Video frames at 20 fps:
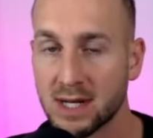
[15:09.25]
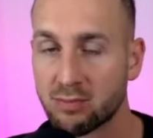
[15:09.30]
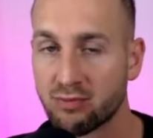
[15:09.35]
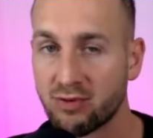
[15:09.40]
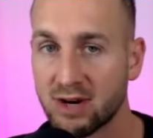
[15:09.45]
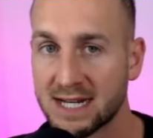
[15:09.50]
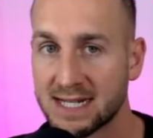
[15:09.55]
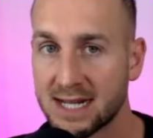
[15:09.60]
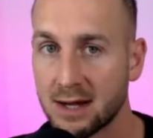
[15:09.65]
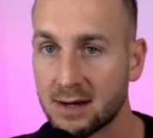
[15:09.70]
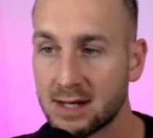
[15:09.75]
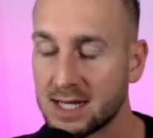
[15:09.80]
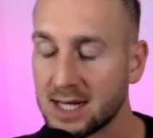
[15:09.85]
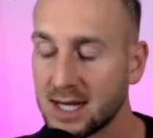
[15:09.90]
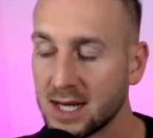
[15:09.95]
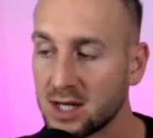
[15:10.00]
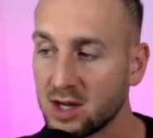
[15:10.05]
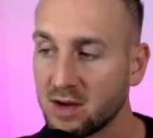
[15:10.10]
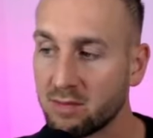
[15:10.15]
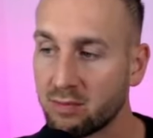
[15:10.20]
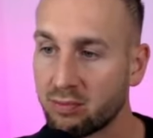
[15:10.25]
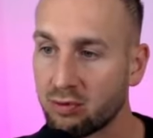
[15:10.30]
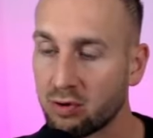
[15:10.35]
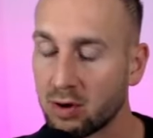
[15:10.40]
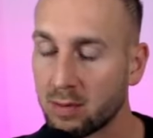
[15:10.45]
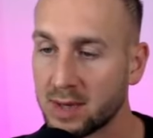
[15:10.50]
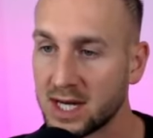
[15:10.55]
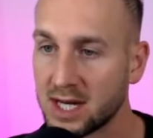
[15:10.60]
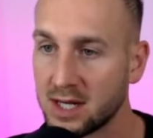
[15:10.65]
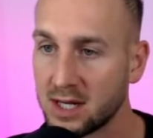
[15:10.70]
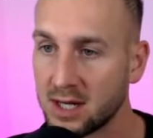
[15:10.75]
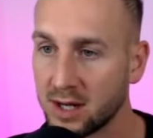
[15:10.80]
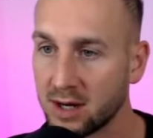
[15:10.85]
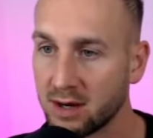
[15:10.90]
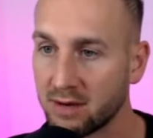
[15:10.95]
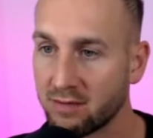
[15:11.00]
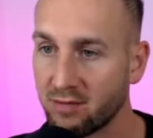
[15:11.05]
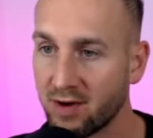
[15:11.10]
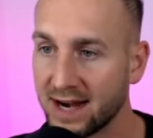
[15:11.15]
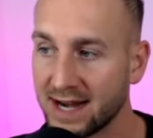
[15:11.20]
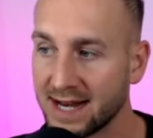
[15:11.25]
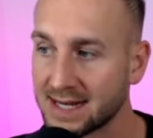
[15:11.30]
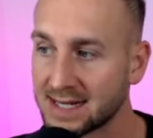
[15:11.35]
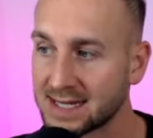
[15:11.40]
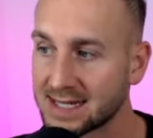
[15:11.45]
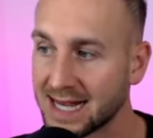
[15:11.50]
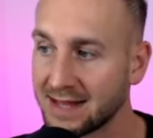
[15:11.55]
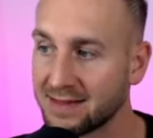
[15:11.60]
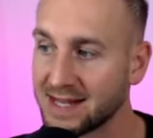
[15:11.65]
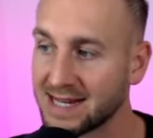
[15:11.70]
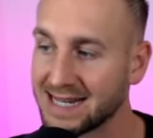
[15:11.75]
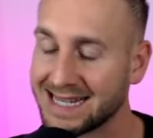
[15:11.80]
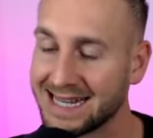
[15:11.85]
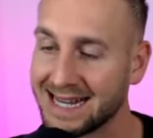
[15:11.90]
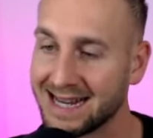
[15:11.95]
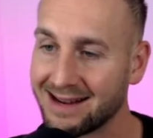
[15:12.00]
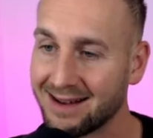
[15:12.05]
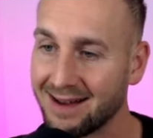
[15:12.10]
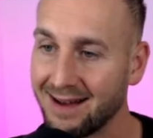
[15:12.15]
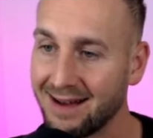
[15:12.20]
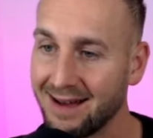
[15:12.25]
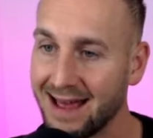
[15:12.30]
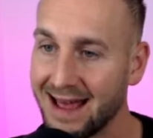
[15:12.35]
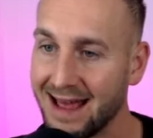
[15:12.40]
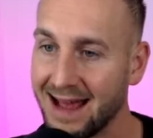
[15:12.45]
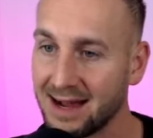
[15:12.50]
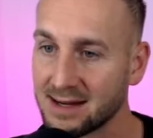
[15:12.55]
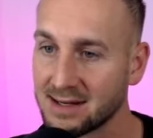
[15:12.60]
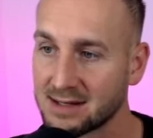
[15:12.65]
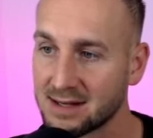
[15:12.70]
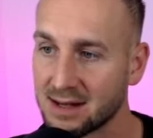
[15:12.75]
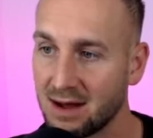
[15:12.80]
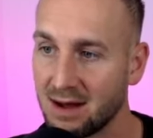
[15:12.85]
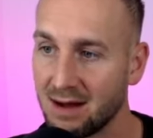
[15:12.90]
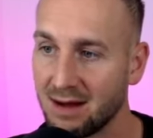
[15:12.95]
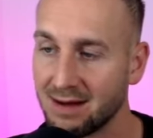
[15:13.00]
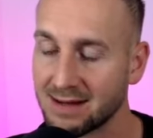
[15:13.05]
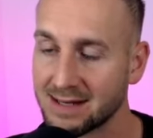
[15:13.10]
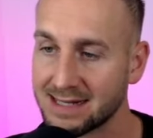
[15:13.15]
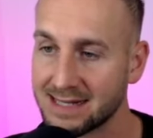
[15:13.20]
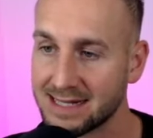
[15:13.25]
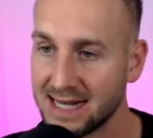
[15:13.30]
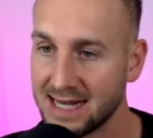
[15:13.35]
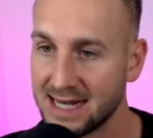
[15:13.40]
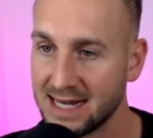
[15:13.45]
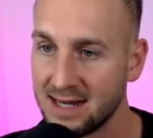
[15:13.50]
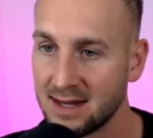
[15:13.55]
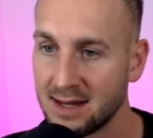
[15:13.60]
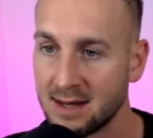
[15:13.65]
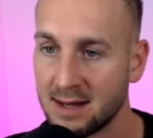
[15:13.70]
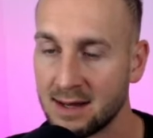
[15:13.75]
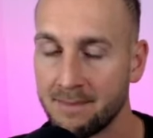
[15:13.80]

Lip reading: breakdown here. You've probably heard of Radix and the ticker XRD.